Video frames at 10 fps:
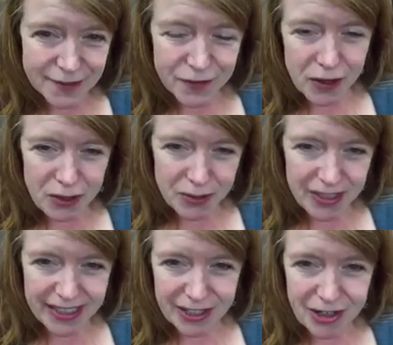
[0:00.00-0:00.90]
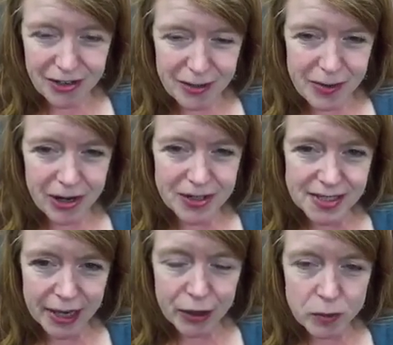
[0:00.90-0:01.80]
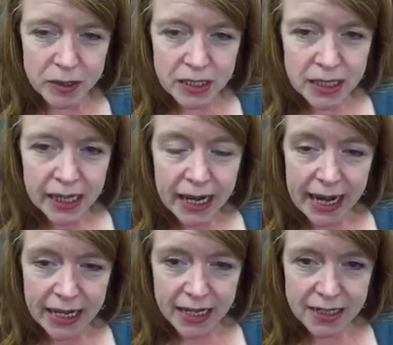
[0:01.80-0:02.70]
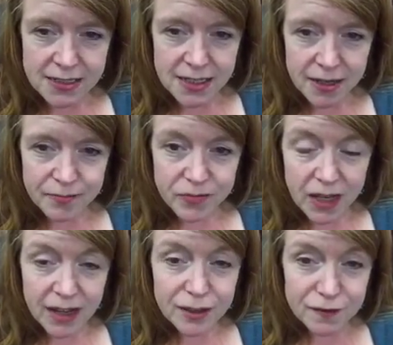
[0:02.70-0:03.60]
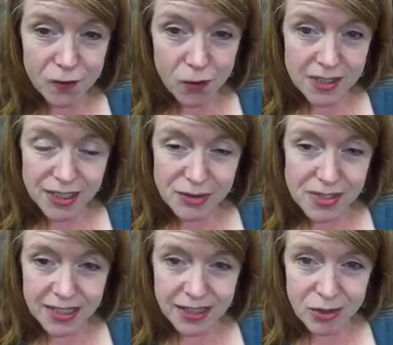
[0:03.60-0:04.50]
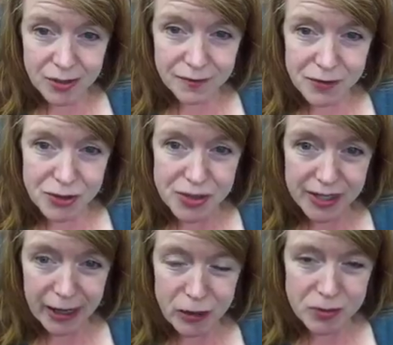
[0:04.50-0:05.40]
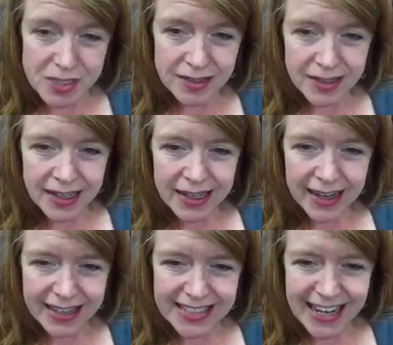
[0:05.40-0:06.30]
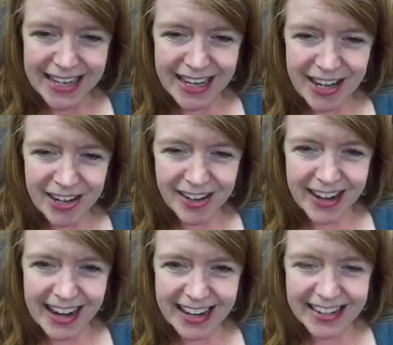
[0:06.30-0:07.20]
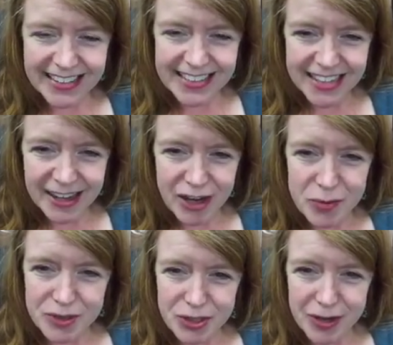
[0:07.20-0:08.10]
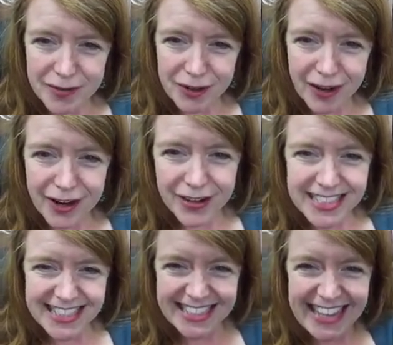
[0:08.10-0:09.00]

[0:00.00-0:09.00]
follower here on Periscope. And I look forward to seeing you on future scopes. Take care, and I hope that you have a great rest of the